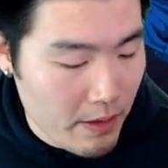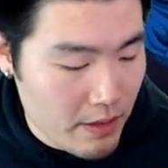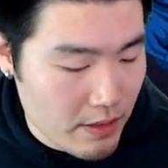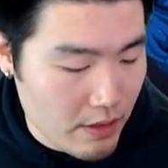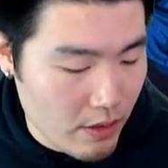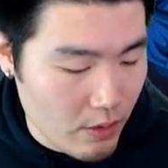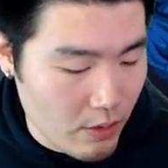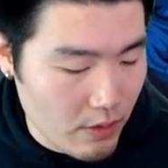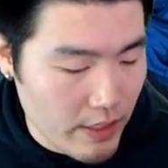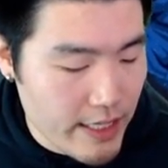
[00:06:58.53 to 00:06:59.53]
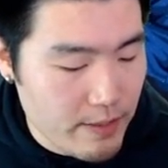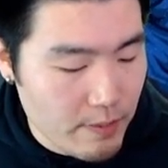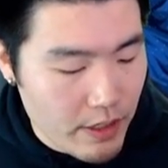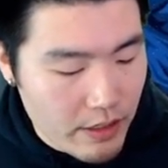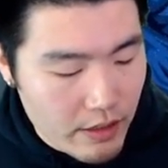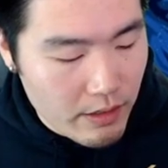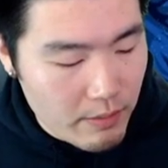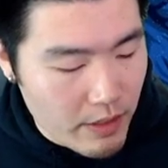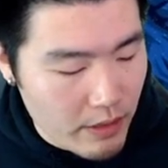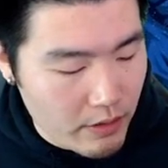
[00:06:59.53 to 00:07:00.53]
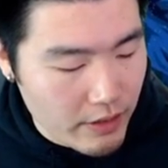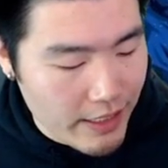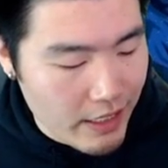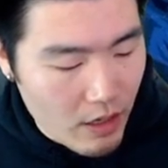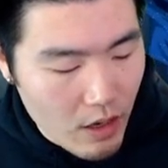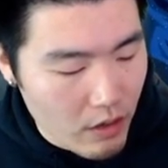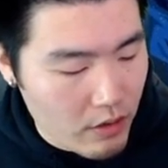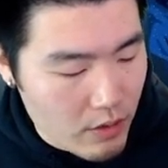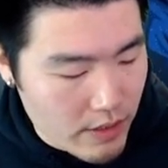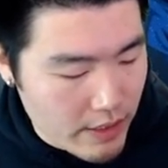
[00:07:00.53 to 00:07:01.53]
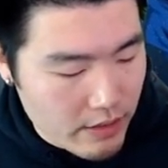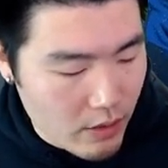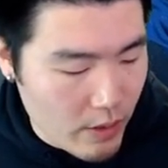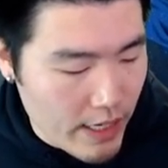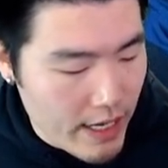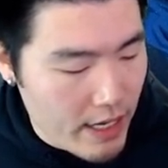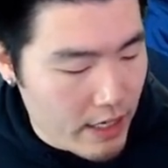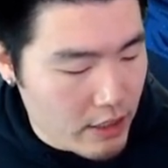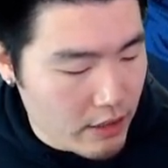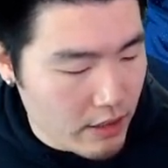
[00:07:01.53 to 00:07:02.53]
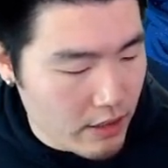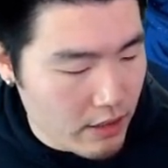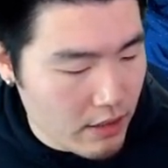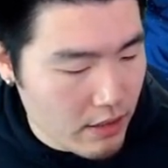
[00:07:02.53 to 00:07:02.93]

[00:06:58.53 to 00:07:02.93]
So let's put it middle, get all those links going. Actually,